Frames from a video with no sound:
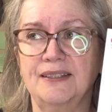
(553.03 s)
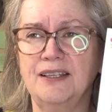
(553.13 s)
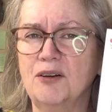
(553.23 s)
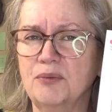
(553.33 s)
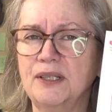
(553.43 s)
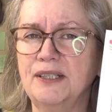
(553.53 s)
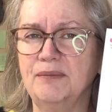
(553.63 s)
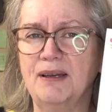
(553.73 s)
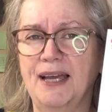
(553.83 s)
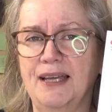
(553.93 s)
not really
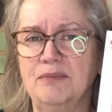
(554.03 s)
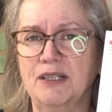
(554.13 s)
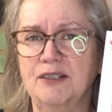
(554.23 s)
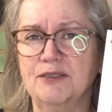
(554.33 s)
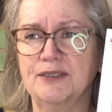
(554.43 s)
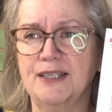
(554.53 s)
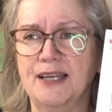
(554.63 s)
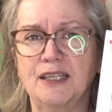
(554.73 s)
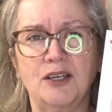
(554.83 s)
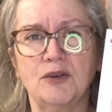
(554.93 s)
behind, because I
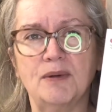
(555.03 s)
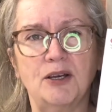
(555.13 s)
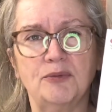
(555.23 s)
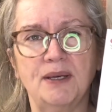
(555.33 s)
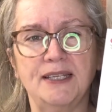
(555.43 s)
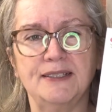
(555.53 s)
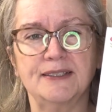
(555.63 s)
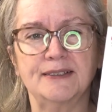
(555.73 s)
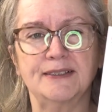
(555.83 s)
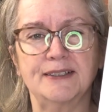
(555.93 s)
can go at my own
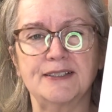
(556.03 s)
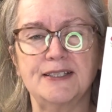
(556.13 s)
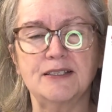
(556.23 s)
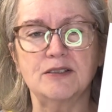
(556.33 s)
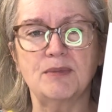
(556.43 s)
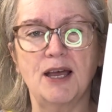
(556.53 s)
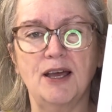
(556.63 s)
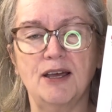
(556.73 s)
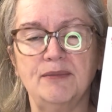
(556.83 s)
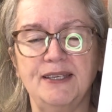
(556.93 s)
pace, because this is my
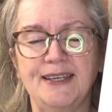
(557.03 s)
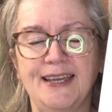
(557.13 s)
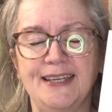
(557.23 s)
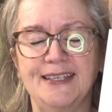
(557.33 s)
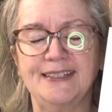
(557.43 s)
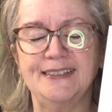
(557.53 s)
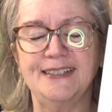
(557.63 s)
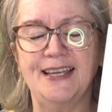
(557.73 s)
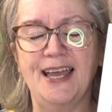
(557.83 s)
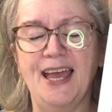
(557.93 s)
hobby, and
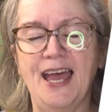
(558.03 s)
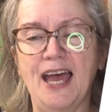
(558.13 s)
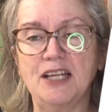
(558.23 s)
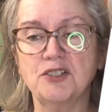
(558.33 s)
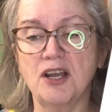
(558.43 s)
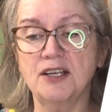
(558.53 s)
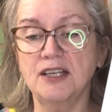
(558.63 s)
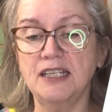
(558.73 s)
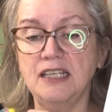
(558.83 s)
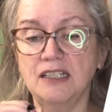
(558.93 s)
I try not
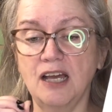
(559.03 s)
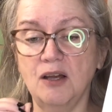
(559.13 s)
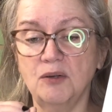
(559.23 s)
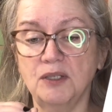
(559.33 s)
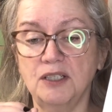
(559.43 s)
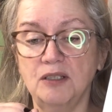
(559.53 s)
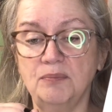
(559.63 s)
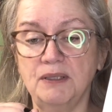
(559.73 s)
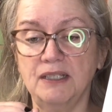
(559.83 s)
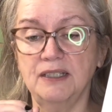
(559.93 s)
to get caught
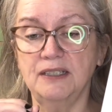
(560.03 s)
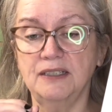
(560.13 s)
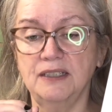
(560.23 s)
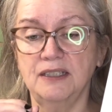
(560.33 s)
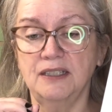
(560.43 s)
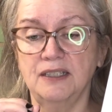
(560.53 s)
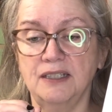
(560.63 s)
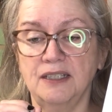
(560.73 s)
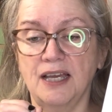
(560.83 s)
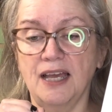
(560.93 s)
up in
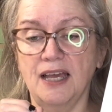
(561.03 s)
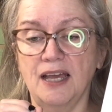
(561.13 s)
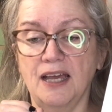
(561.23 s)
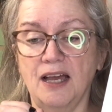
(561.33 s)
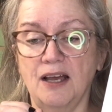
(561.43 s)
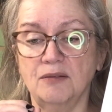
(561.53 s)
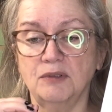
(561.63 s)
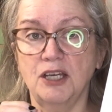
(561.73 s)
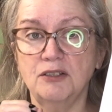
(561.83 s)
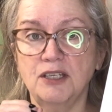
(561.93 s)

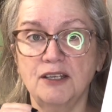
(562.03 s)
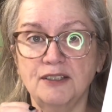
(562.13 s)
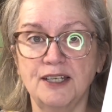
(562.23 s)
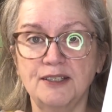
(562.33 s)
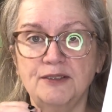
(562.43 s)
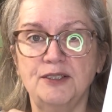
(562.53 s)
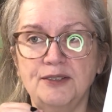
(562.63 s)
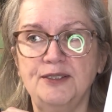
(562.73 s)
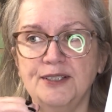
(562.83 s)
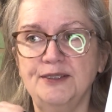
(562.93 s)
go, go, go, do,
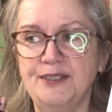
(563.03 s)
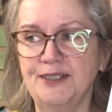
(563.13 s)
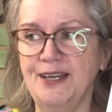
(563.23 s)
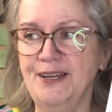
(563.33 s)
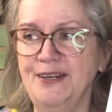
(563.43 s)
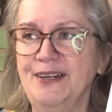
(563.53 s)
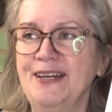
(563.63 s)
do, do.